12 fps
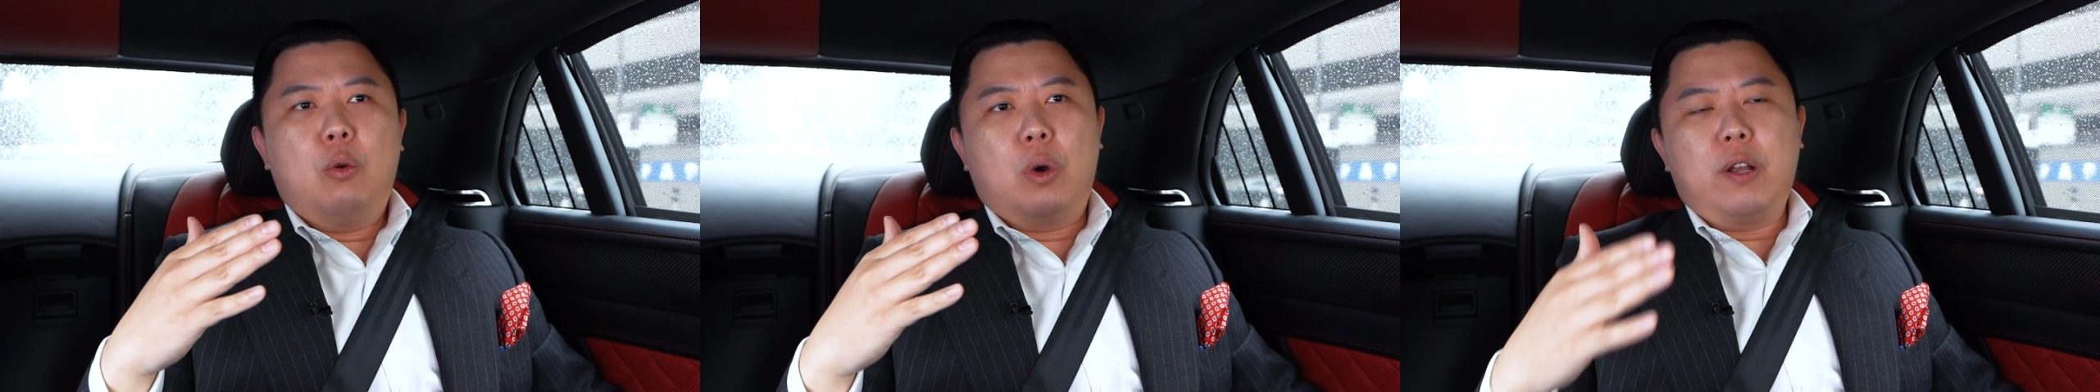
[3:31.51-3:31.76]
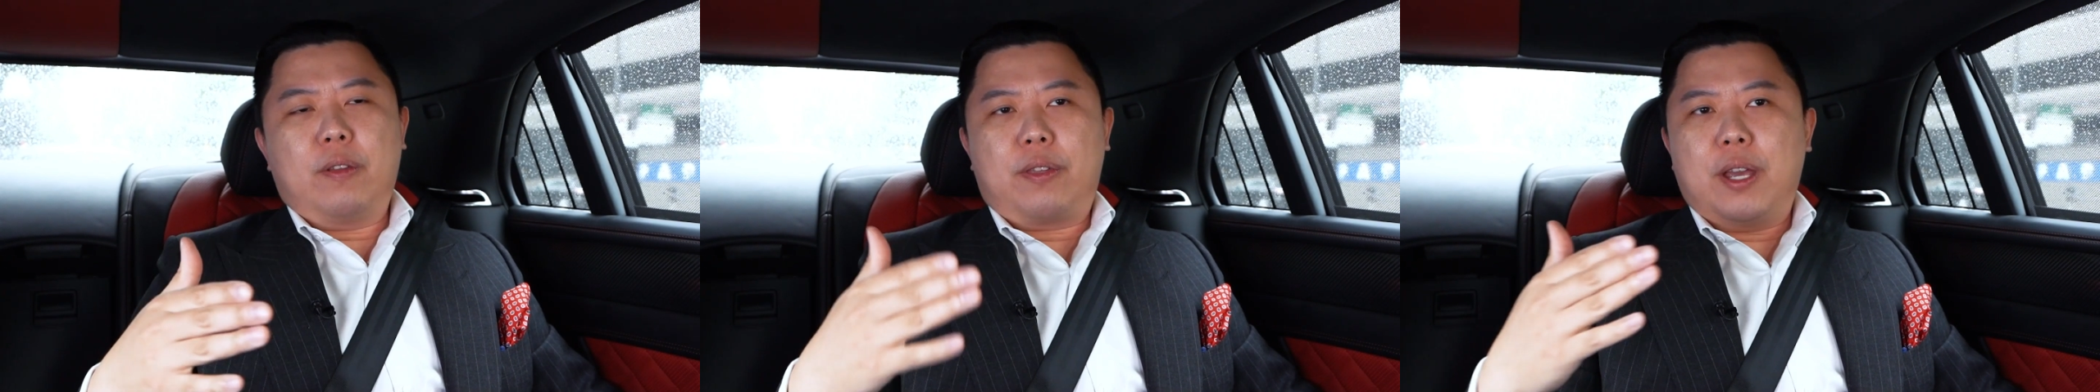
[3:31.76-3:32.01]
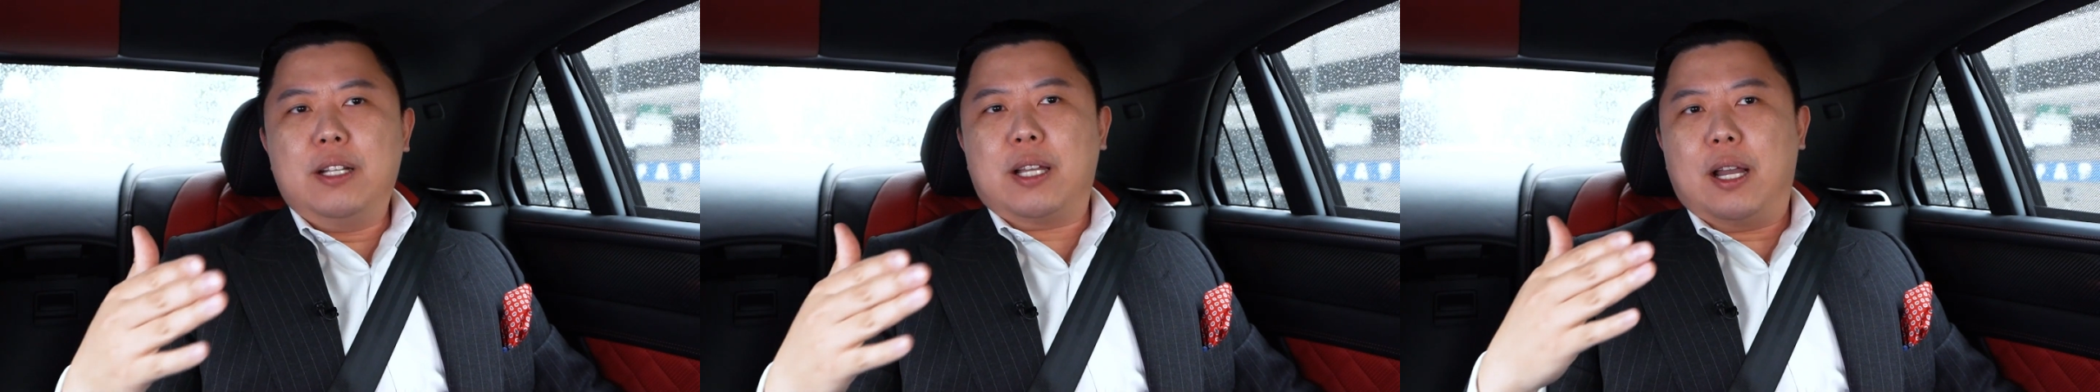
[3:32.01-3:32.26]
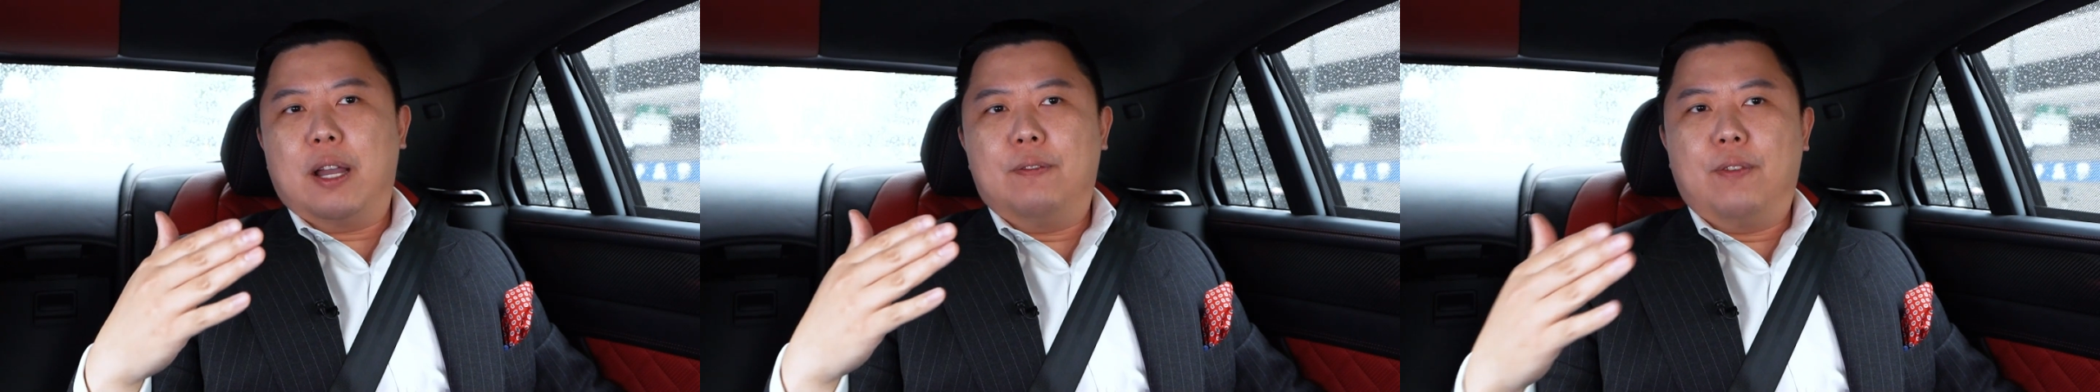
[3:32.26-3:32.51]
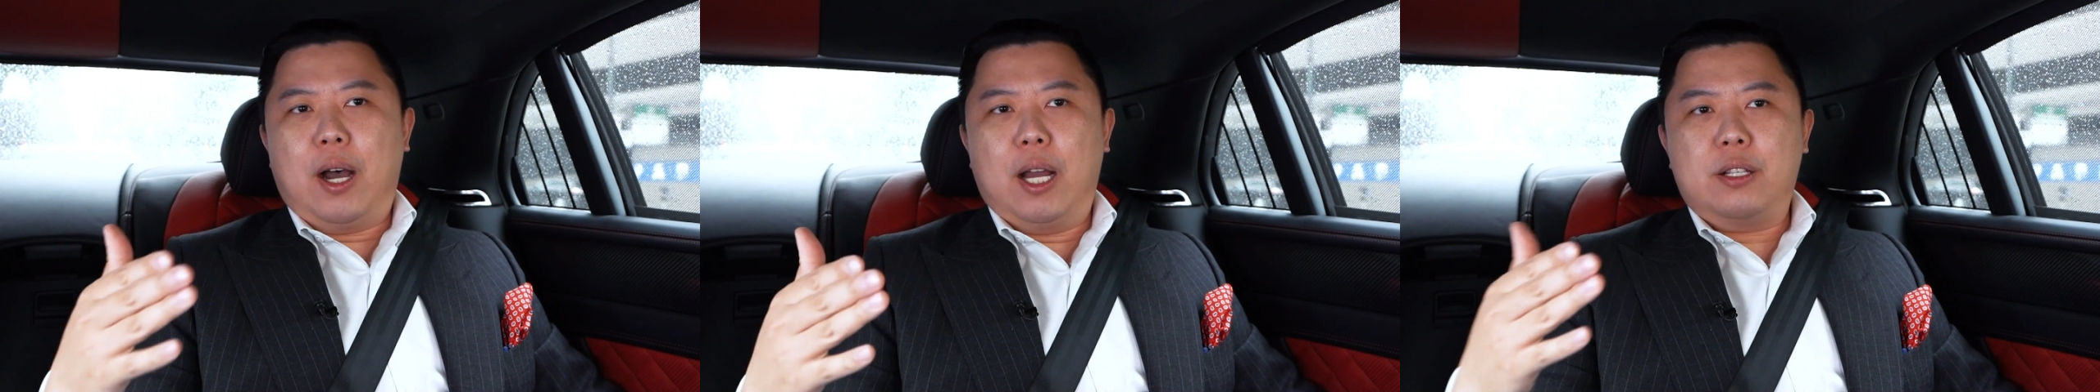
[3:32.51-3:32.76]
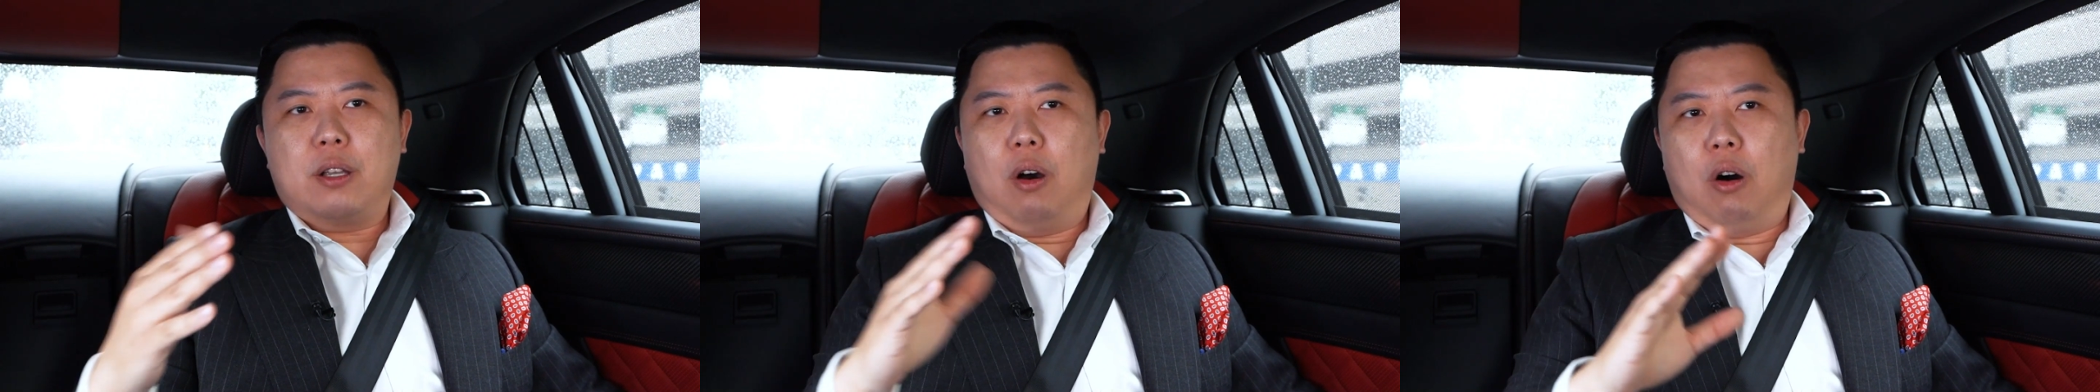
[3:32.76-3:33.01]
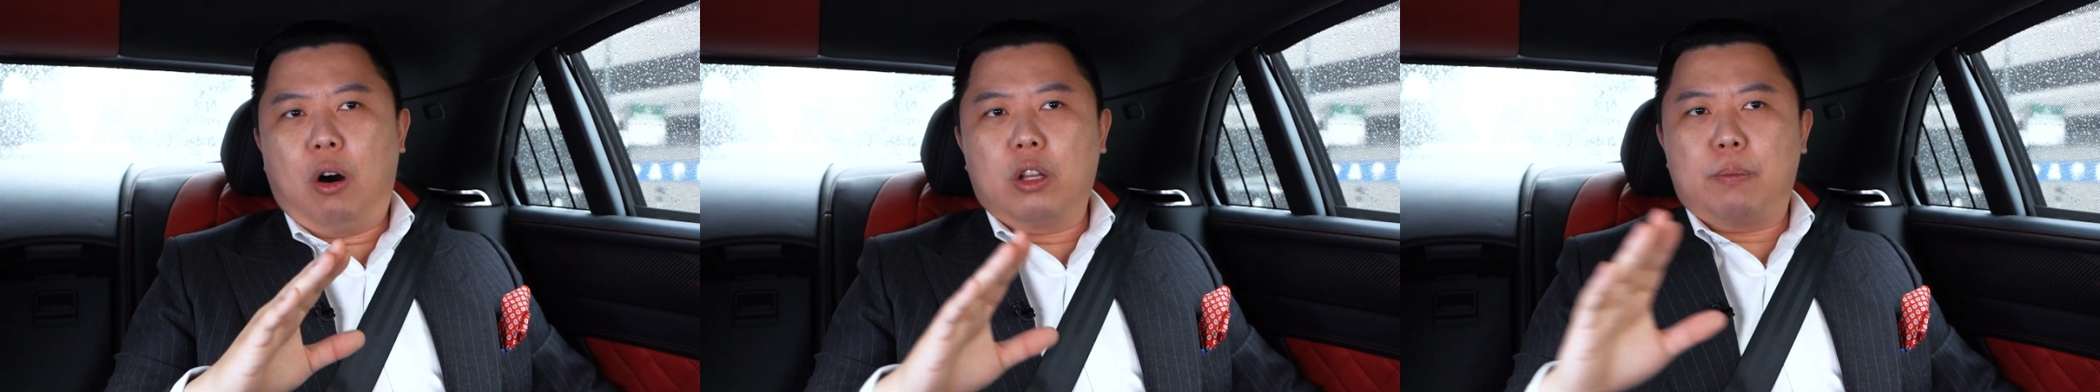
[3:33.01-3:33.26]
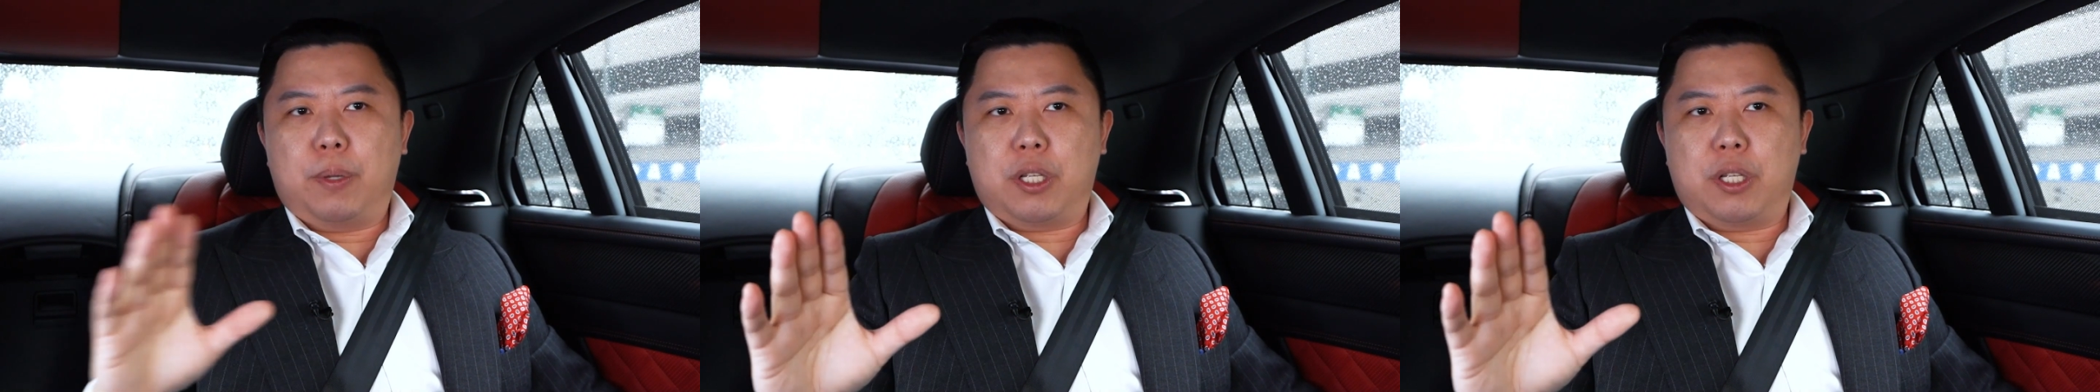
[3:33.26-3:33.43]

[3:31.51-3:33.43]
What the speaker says: one of the things I advise all the